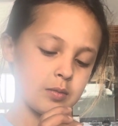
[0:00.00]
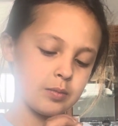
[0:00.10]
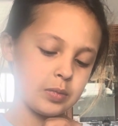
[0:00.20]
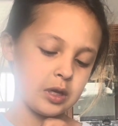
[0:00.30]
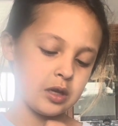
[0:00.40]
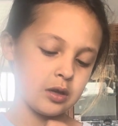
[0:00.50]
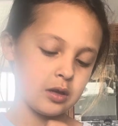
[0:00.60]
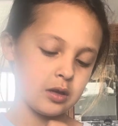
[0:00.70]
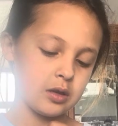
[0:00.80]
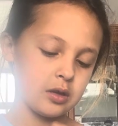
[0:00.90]

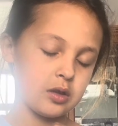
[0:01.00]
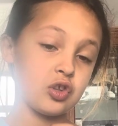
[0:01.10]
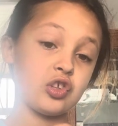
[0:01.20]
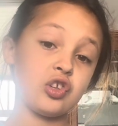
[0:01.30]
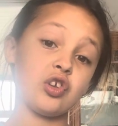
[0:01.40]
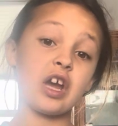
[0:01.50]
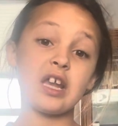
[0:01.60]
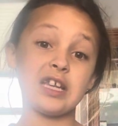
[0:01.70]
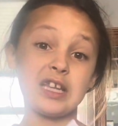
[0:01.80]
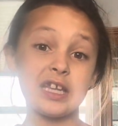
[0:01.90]
because you kind
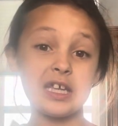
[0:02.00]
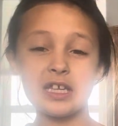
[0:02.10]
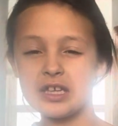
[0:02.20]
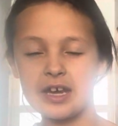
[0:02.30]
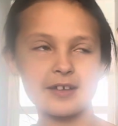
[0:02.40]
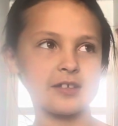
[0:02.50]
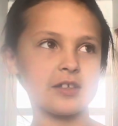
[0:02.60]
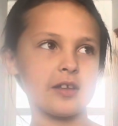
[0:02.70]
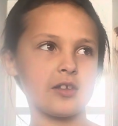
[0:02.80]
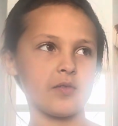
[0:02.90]
of need
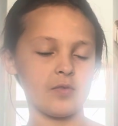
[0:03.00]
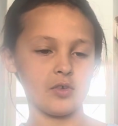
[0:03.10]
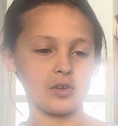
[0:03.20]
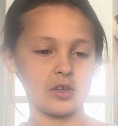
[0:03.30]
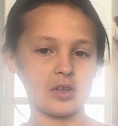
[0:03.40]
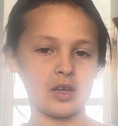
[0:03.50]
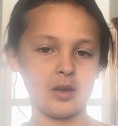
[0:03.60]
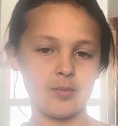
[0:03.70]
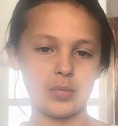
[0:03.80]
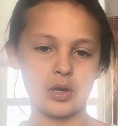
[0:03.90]
excess for the tape.